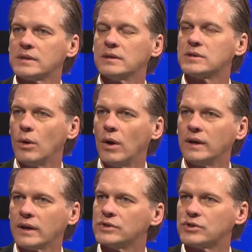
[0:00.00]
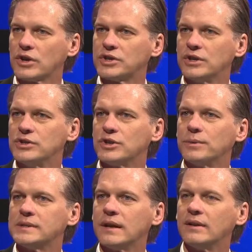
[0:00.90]
and so on, and construction in
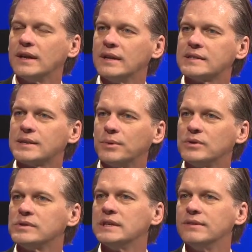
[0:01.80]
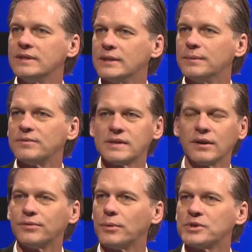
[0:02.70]
Germantown. And as someone who's lived in the Memphis
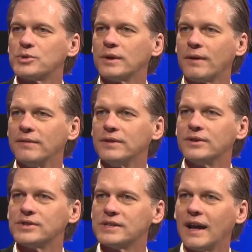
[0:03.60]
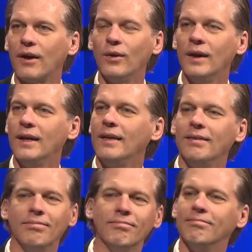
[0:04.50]
area for almost twenty-five years now,
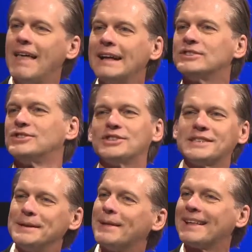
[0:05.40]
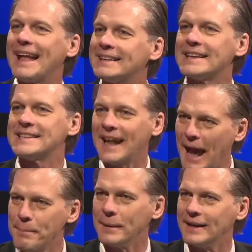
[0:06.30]
that just seemed like that doesn't
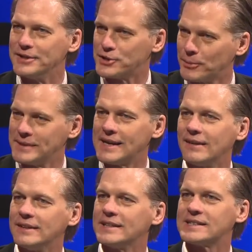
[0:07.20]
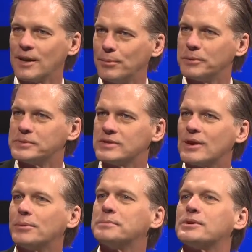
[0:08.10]
happen in Germantown, in the suburbs. The
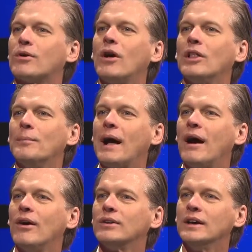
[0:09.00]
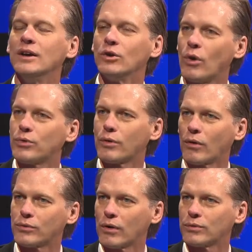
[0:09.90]
suburbs are all about growth,
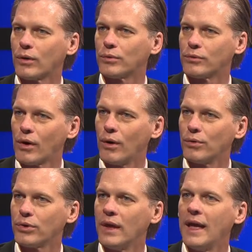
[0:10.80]
growth, growth, growth, growth.